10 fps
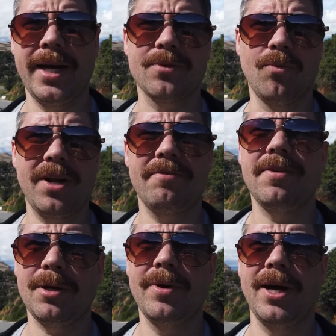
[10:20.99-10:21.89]
It has one
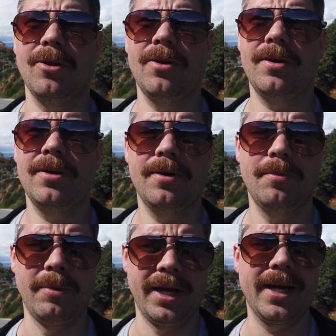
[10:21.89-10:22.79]
female
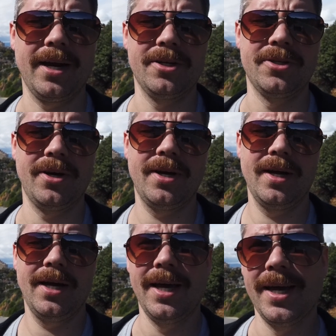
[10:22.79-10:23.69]
main character,
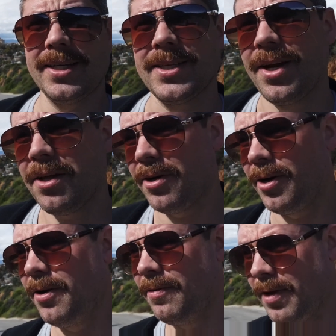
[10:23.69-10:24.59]
it has
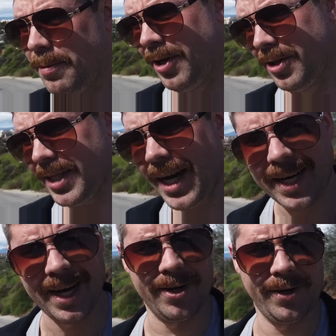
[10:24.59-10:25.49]
another female
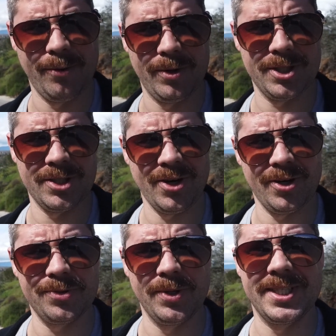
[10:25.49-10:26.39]
side character, which is
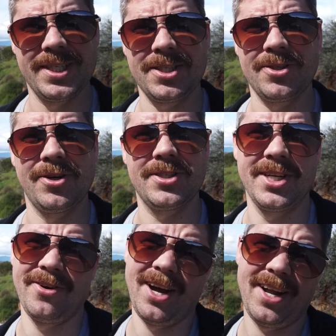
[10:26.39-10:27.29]
her twin sister,
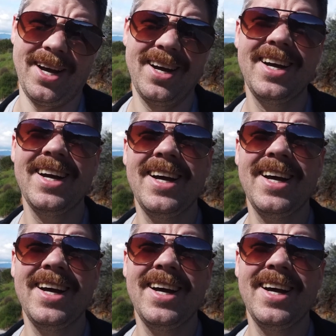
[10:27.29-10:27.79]
Siriana,